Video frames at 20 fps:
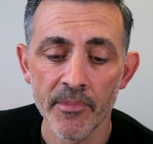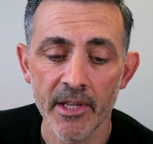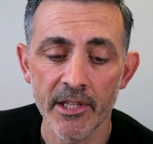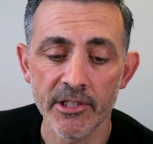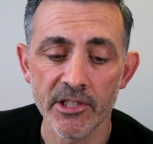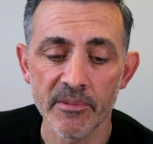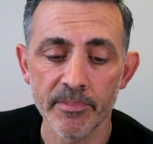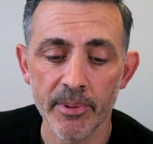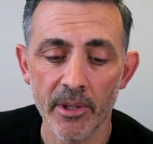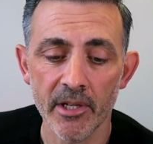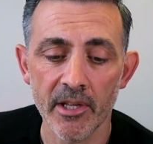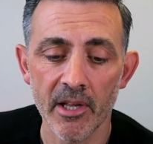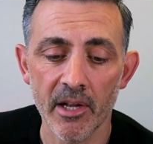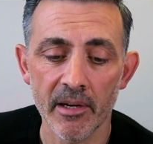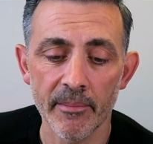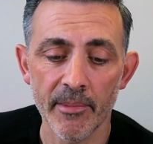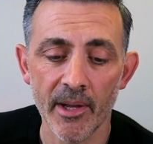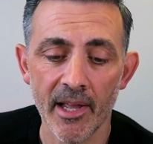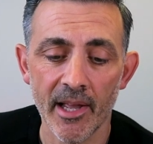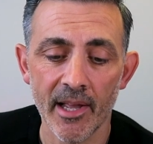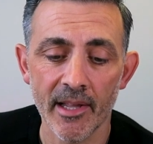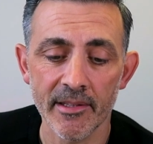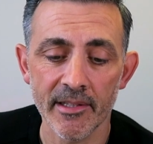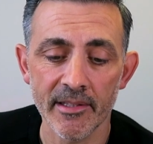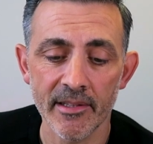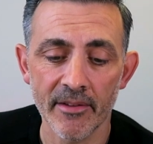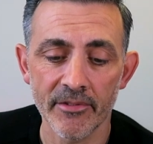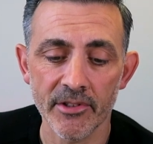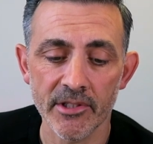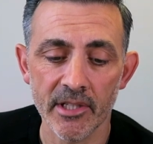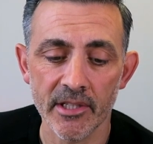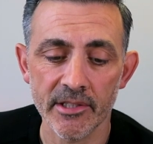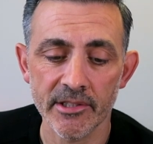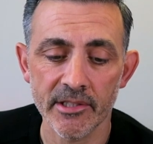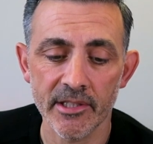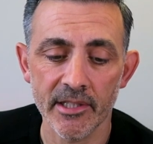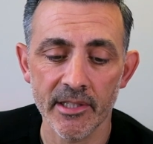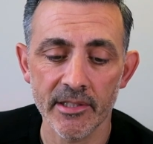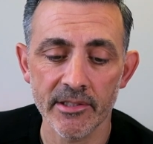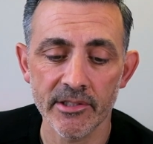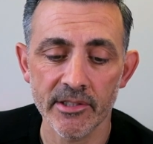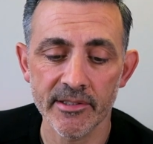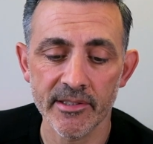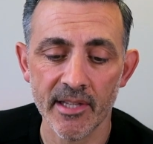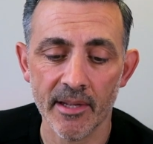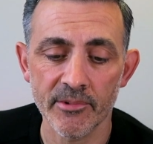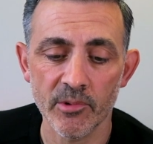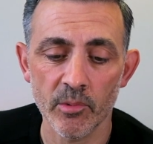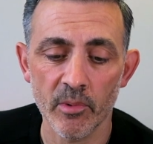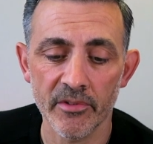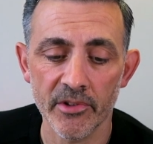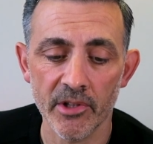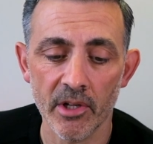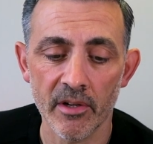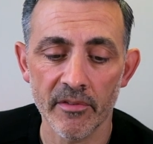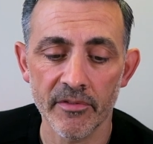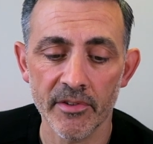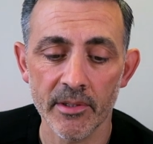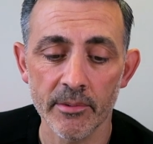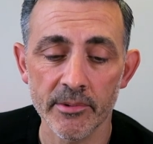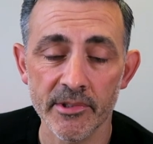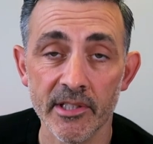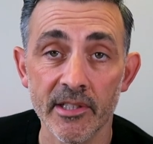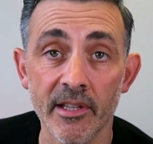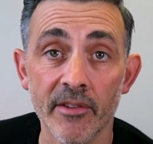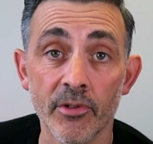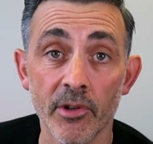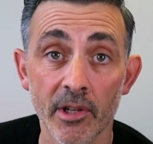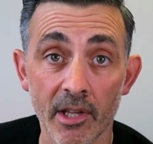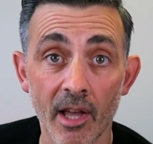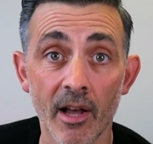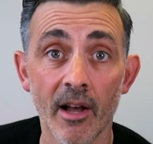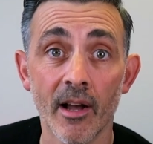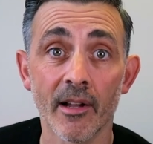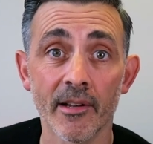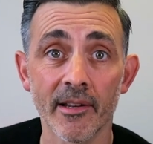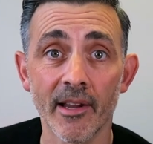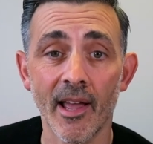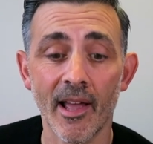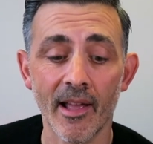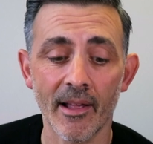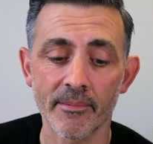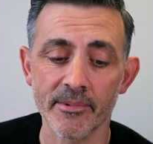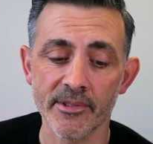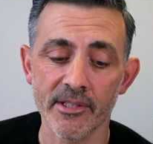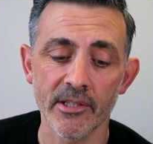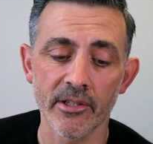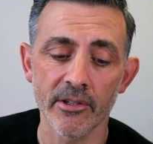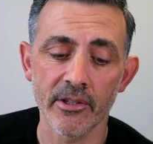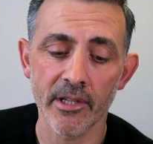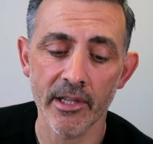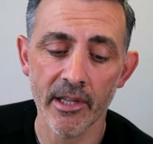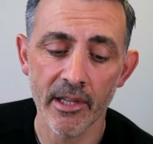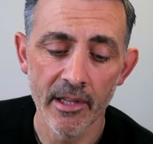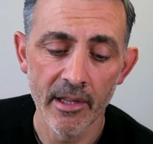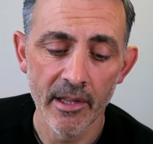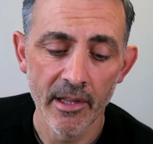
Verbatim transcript: He just put a card in my hand, he'd never touched it, just tapped it with a knife and it was a different card. Absolutely.